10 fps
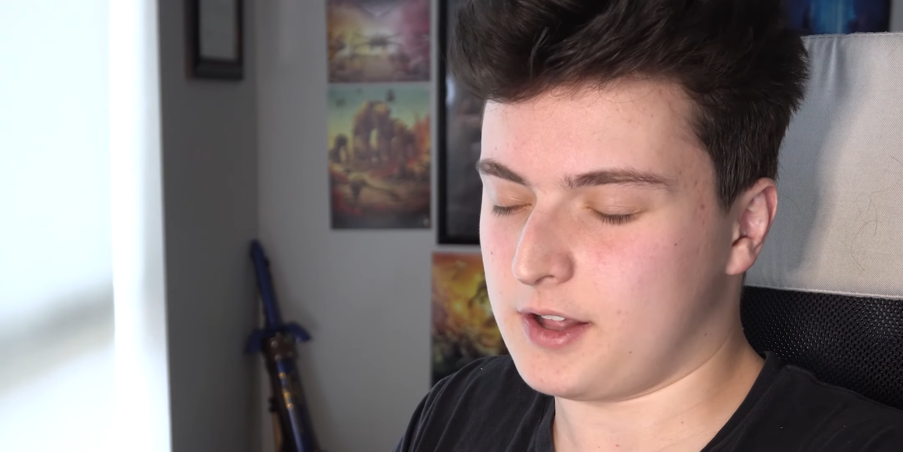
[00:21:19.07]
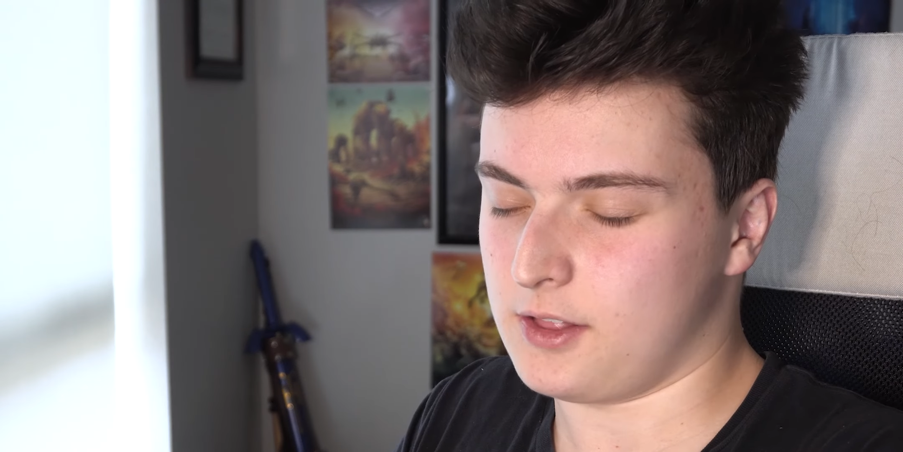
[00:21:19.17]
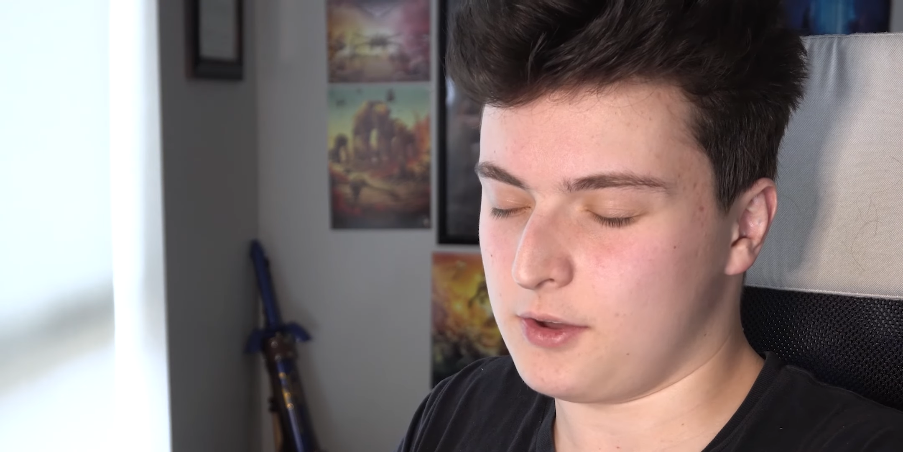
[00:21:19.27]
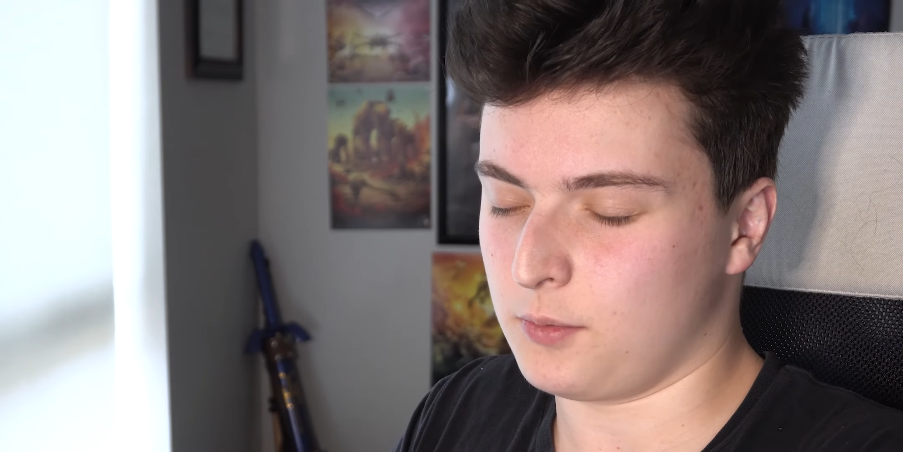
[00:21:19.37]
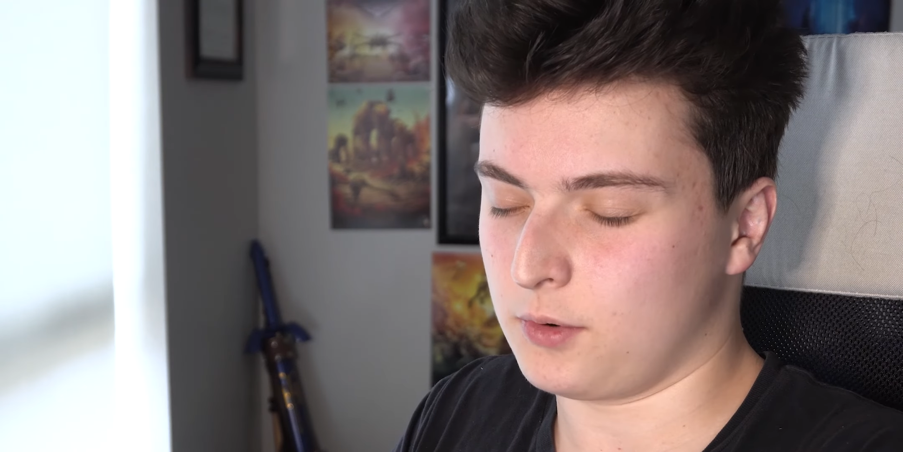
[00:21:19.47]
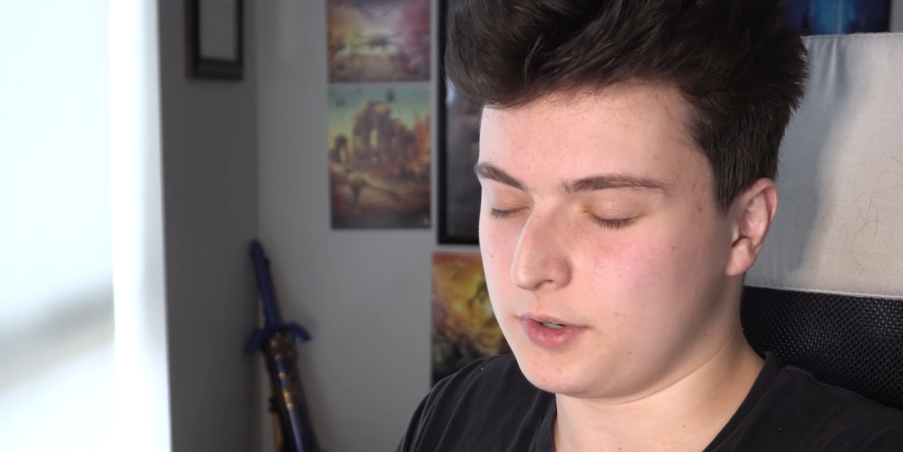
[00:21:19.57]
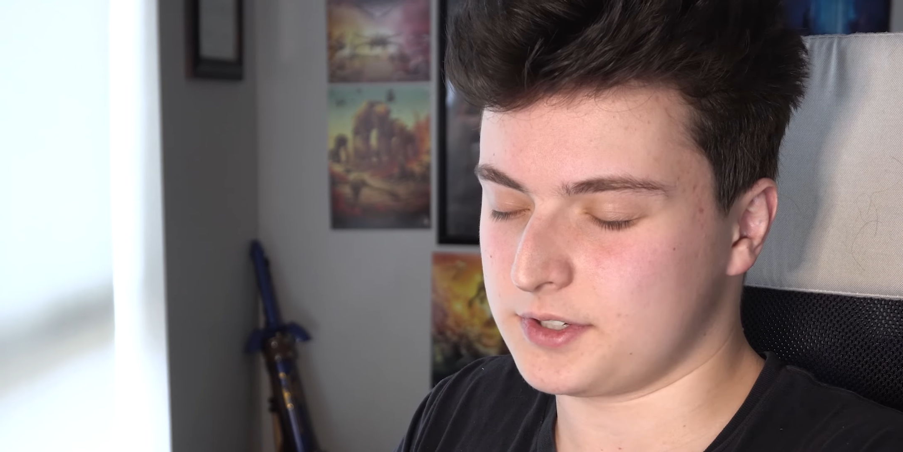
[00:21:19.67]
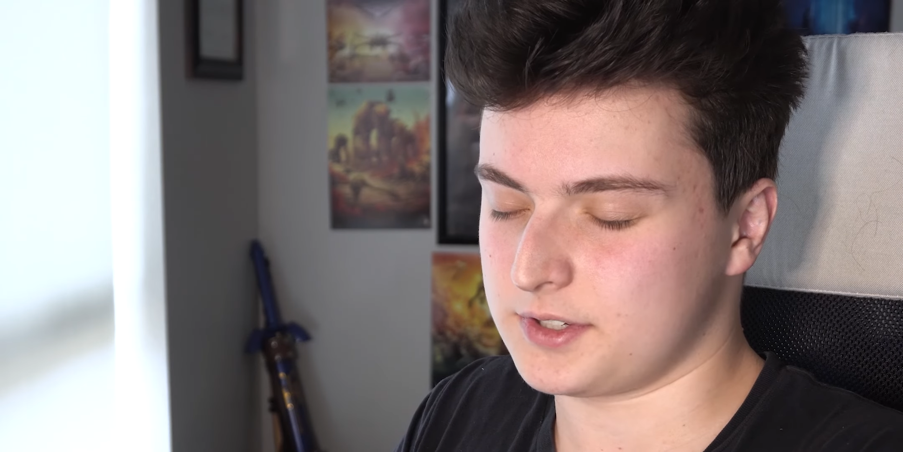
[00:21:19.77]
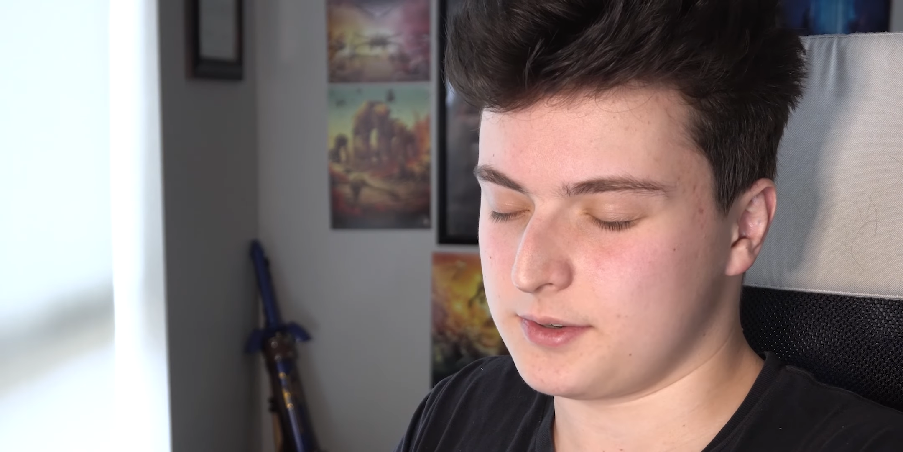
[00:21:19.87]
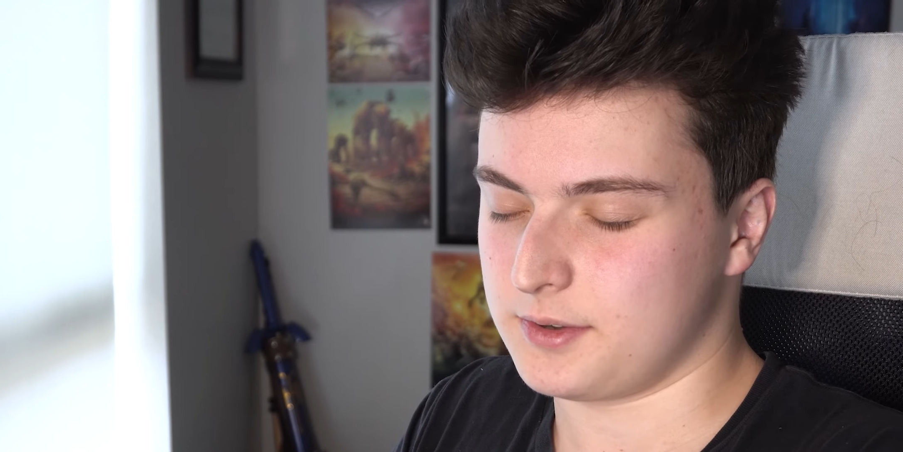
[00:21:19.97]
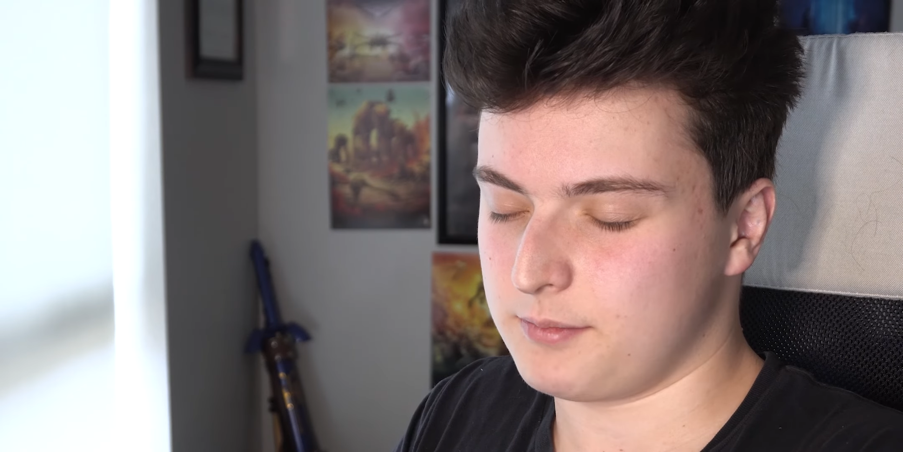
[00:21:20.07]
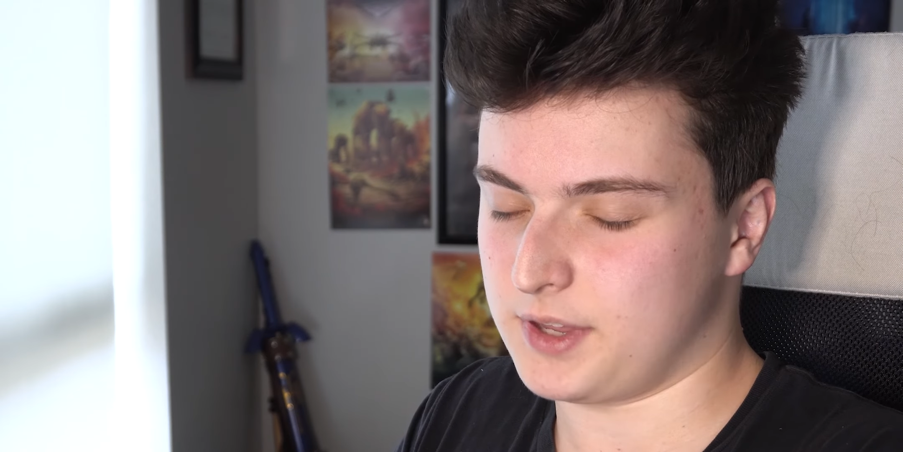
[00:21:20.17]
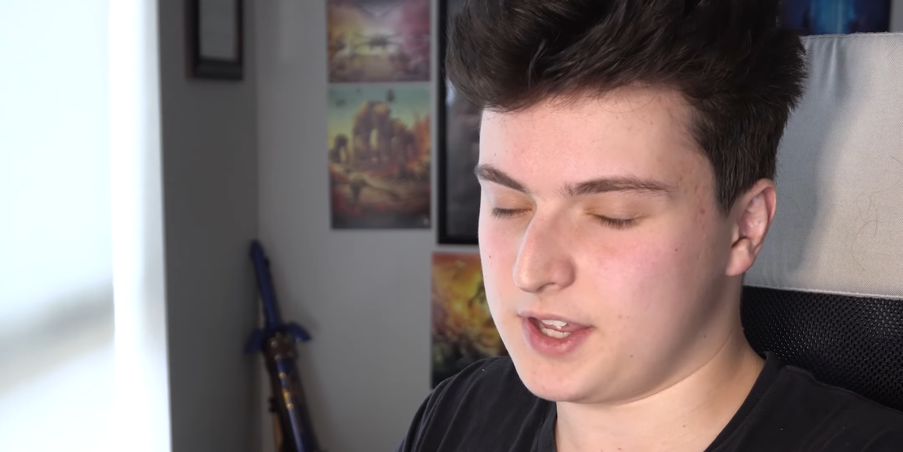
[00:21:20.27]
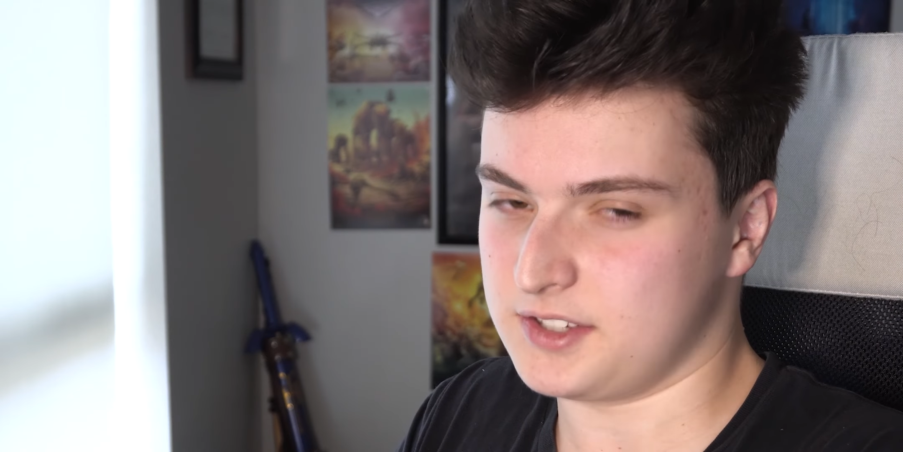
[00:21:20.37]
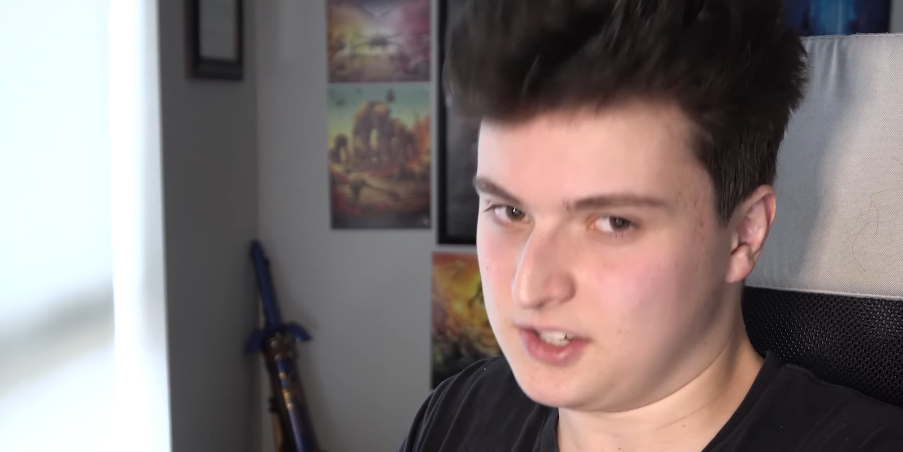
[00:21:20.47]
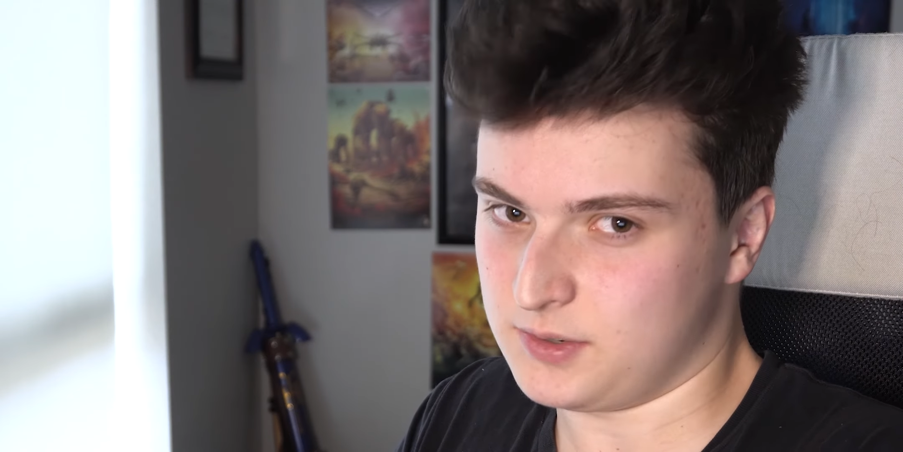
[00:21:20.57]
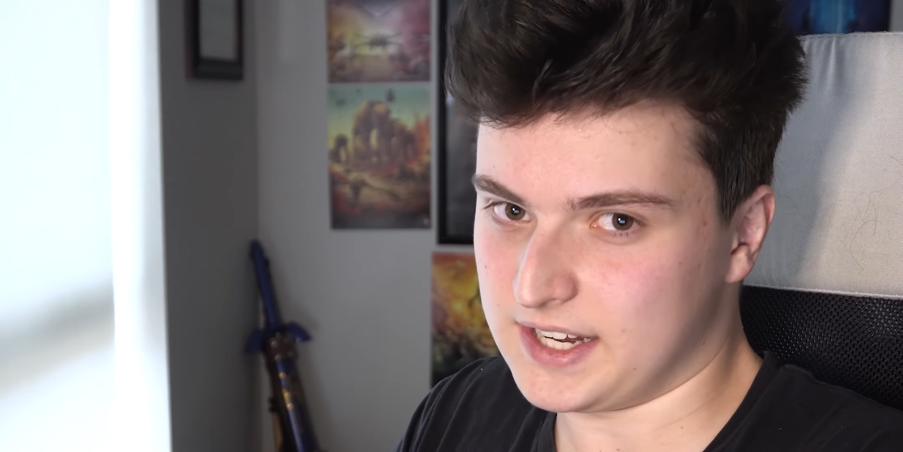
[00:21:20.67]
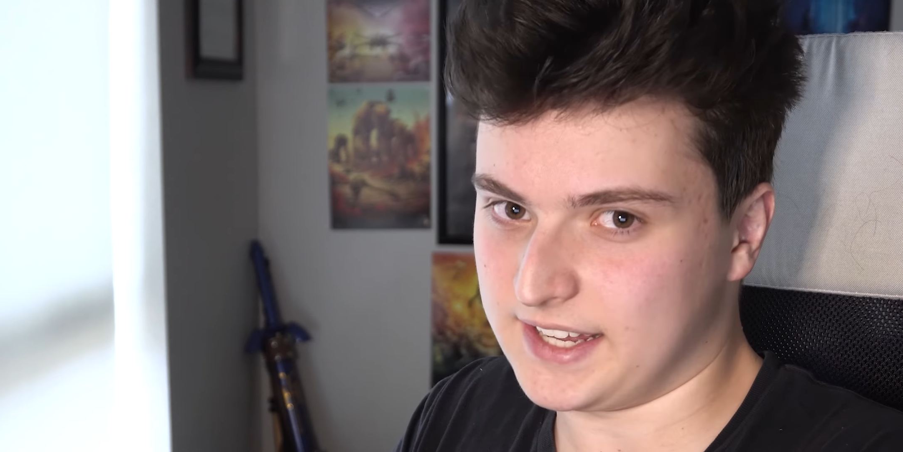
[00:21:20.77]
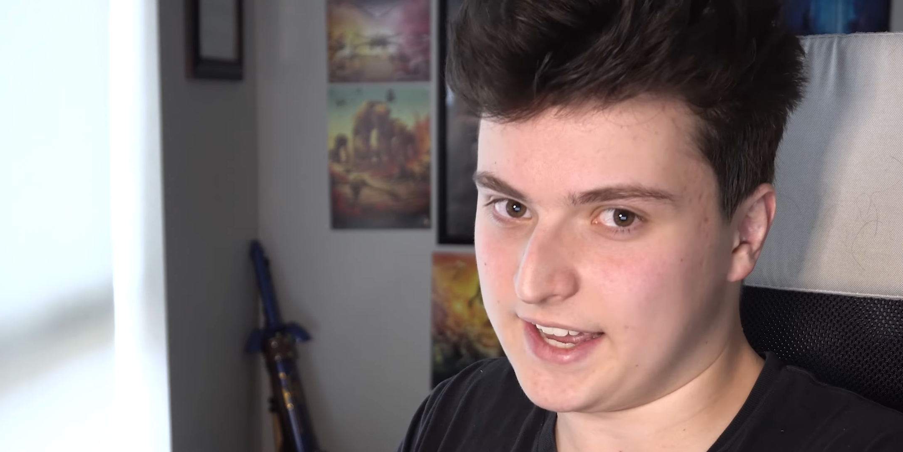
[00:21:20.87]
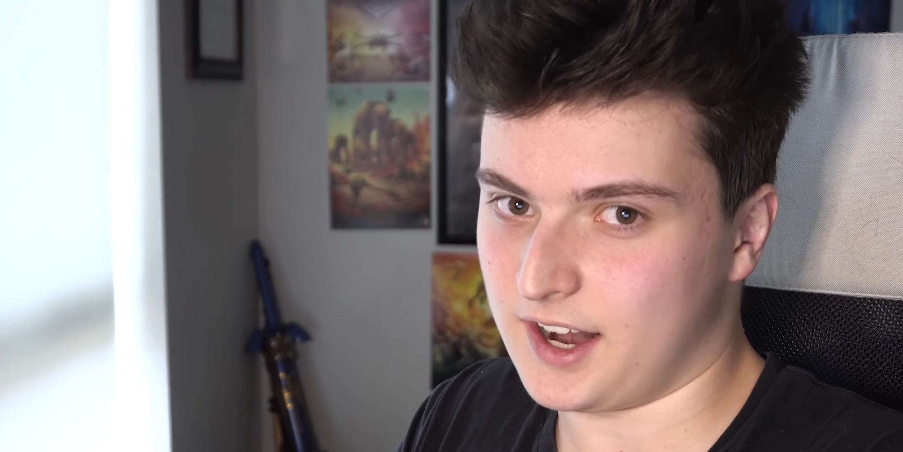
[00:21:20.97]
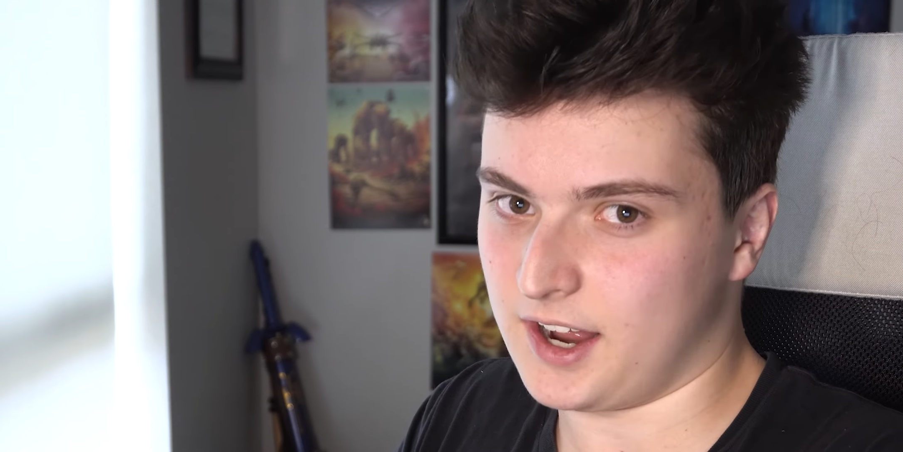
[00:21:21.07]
Clone Wars, because you need to get